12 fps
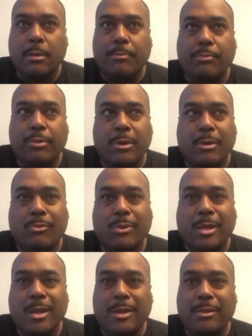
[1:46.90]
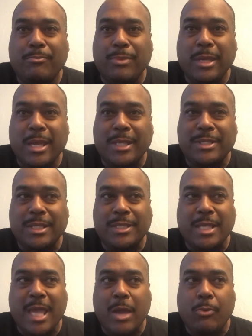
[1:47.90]
but kind of BS is
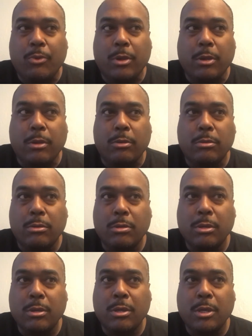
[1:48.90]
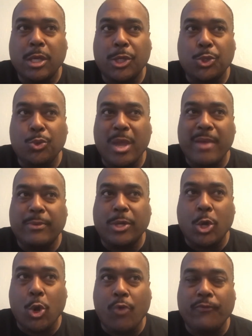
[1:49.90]
that where you have
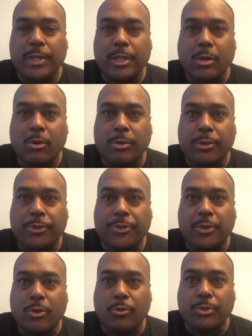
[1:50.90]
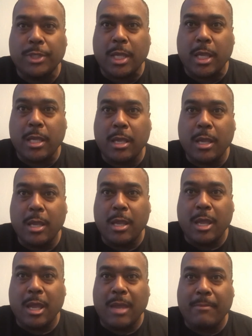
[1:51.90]
COVID on a Thursday
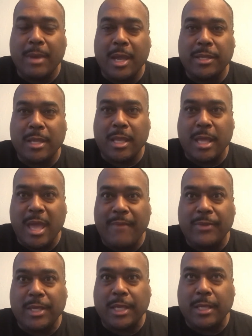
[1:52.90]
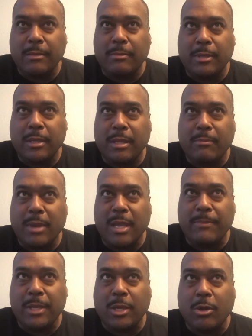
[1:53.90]
and might not have it, and it might
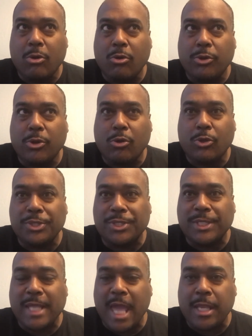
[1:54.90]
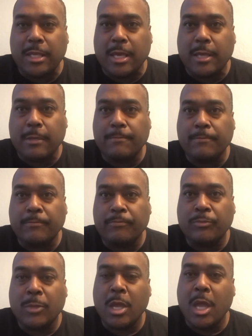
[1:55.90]
be going on Saturday.
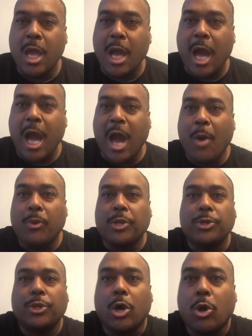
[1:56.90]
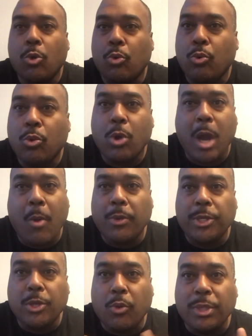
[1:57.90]
I want to know. I want
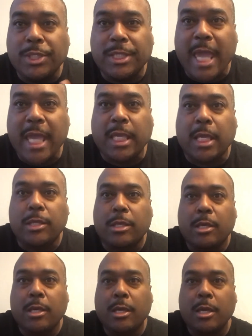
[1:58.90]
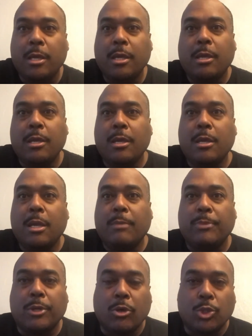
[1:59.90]
to know what he's taking,
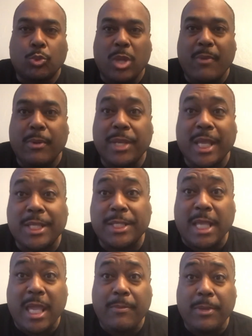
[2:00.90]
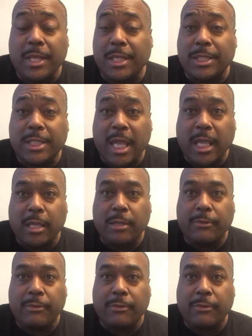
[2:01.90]
because whatever Nick Saban is taking